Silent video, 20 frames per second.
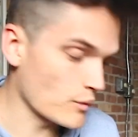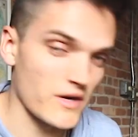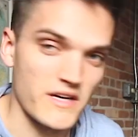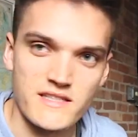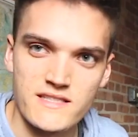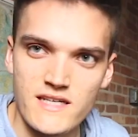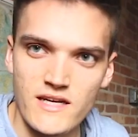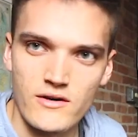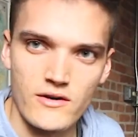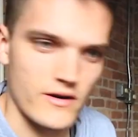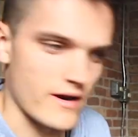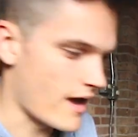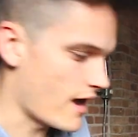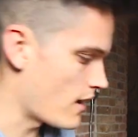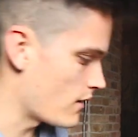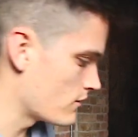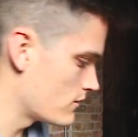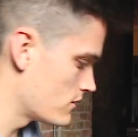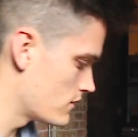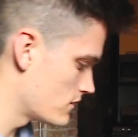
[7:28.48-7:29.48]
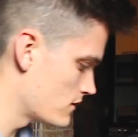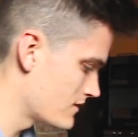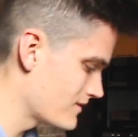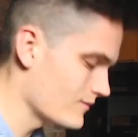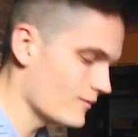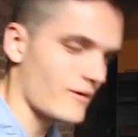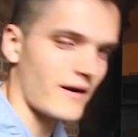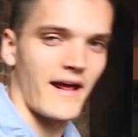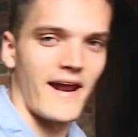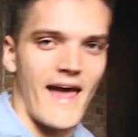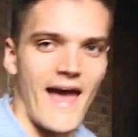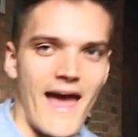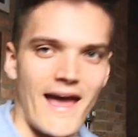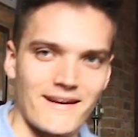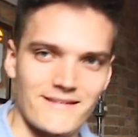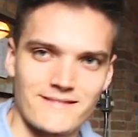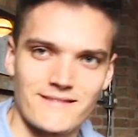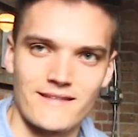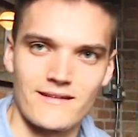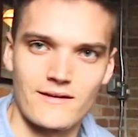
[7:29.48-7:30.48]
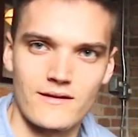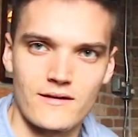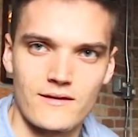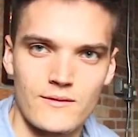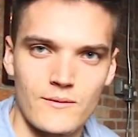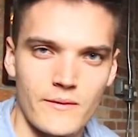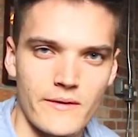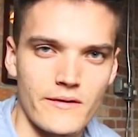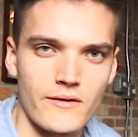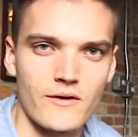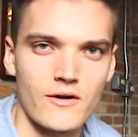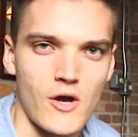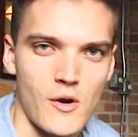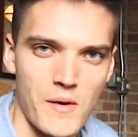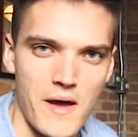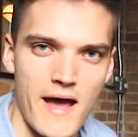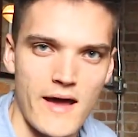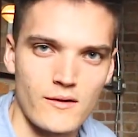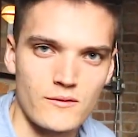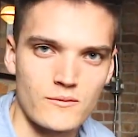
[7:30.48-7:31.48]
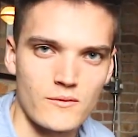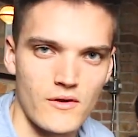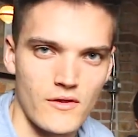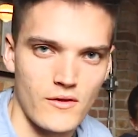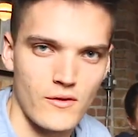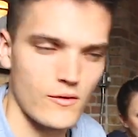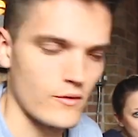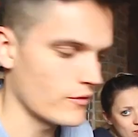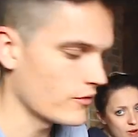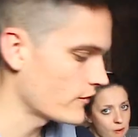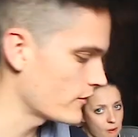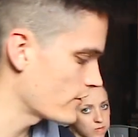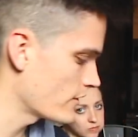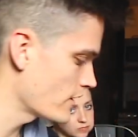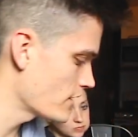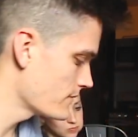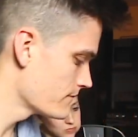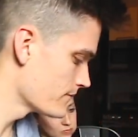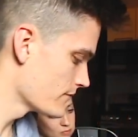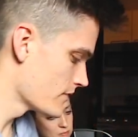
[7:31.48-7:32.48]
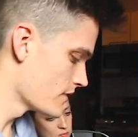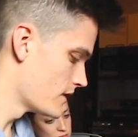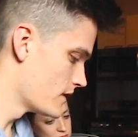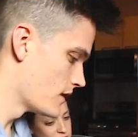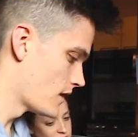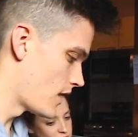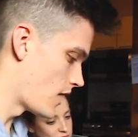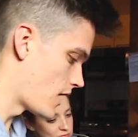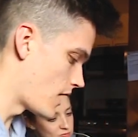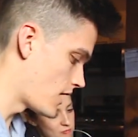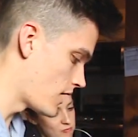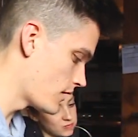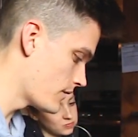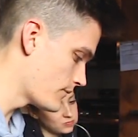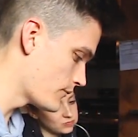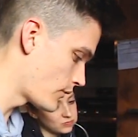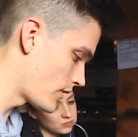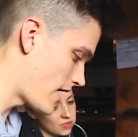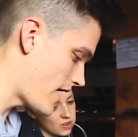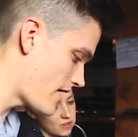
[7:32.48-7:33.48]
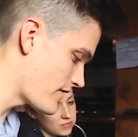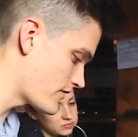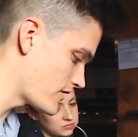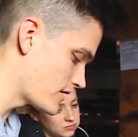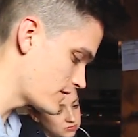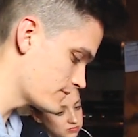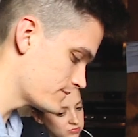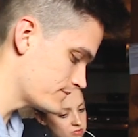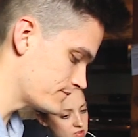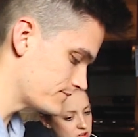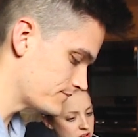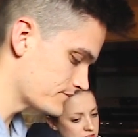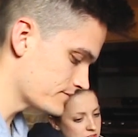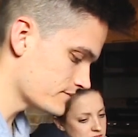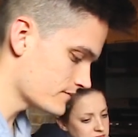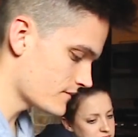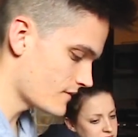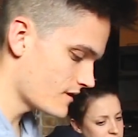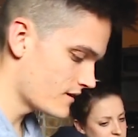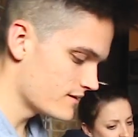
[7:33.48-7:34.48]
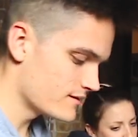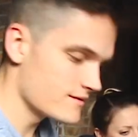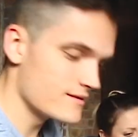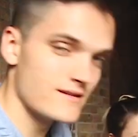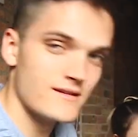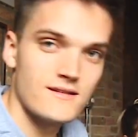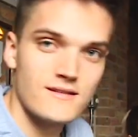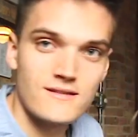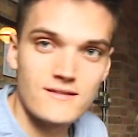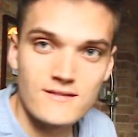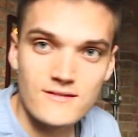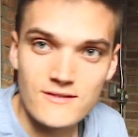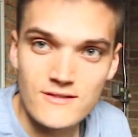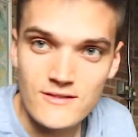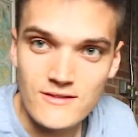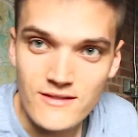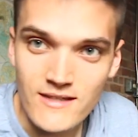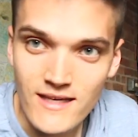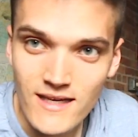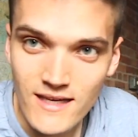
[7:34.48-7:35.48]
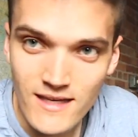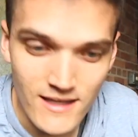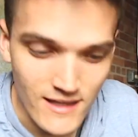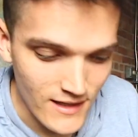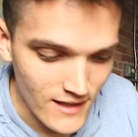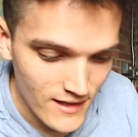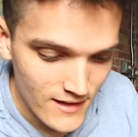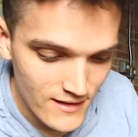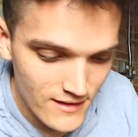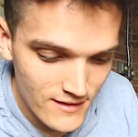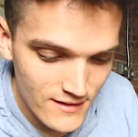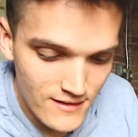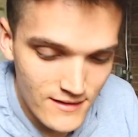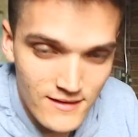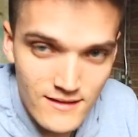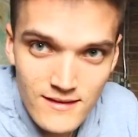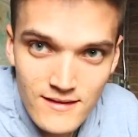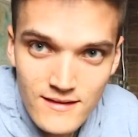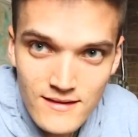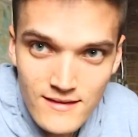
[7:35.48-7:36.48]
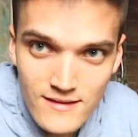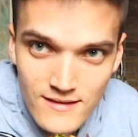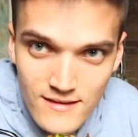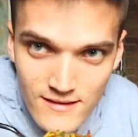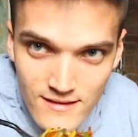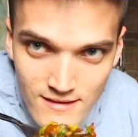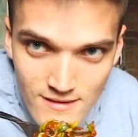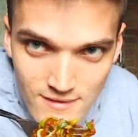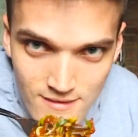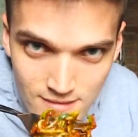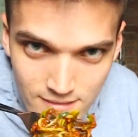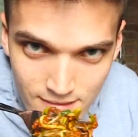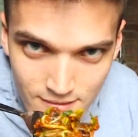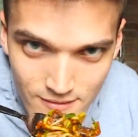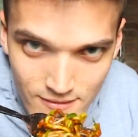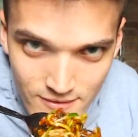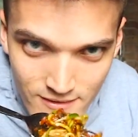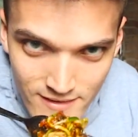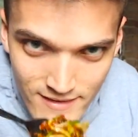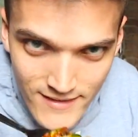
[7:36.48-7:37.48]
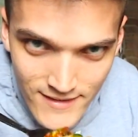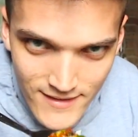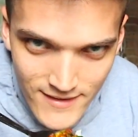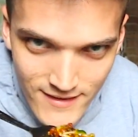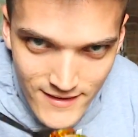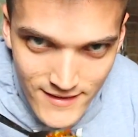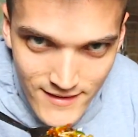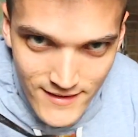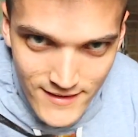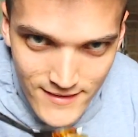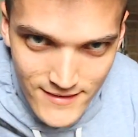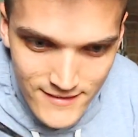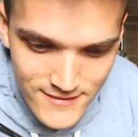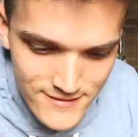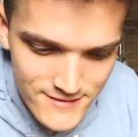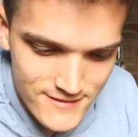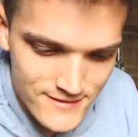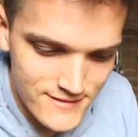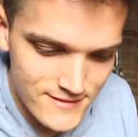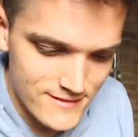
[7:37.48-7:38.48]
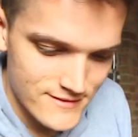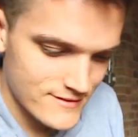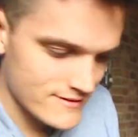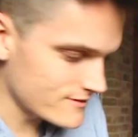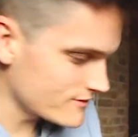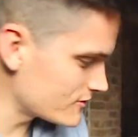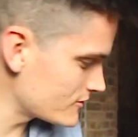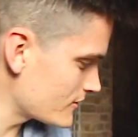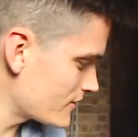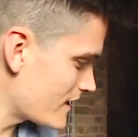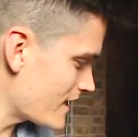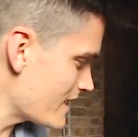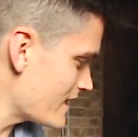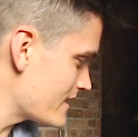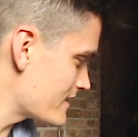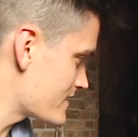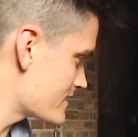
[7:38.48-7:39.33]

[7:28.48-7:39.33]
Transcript: we're at dinner now. We're not at dinner. We don't go out. We're on the whole 30. Uh, we're having zucchini noodles. Zucchini